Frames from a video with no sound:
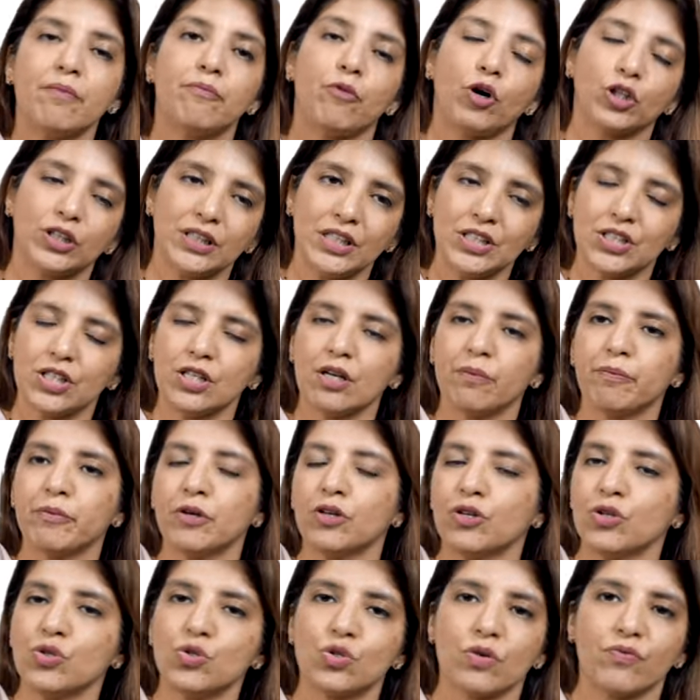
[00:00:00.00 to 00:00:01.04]
moth eaten
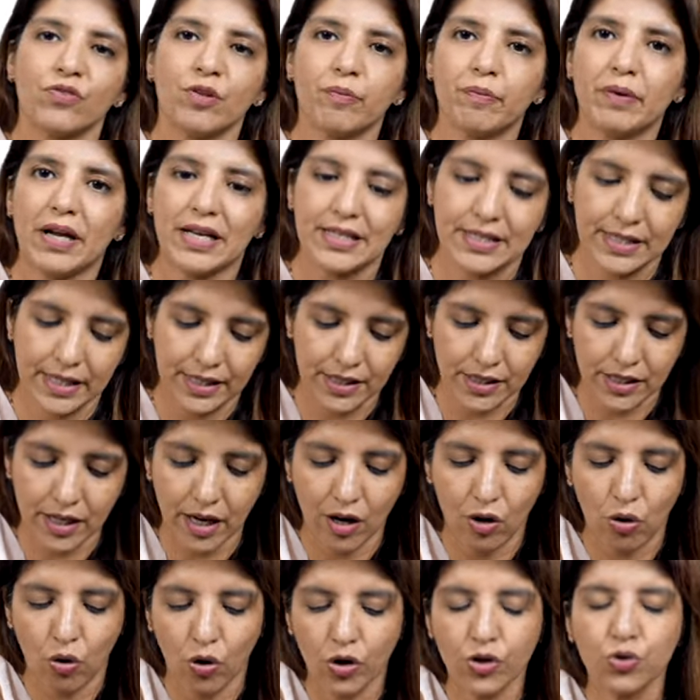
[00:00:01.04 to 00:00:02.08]
appearance of the placenta,
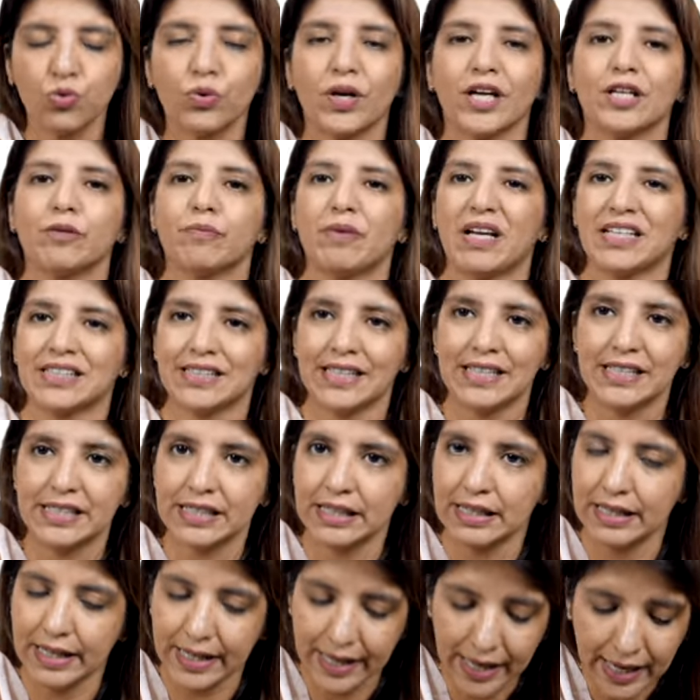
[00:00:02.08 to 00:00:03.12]
or you get
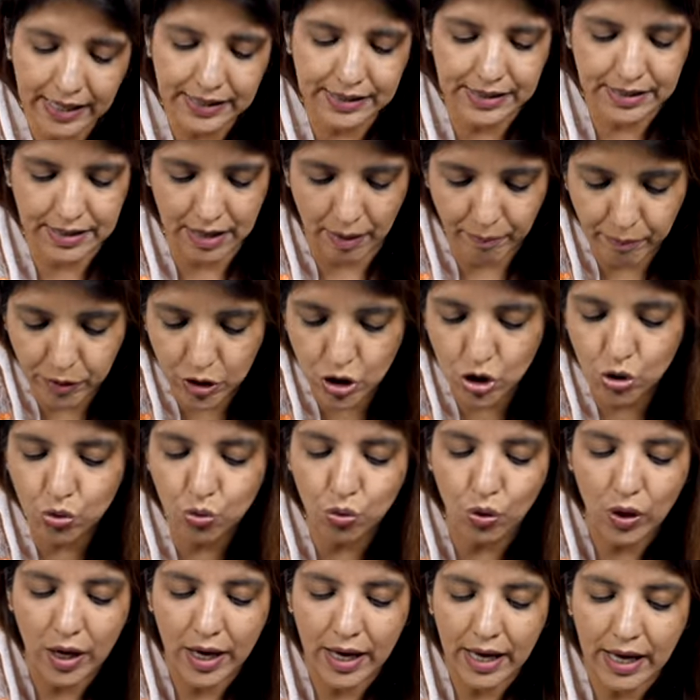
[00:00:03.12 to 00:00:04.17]
placental lakes. Number two,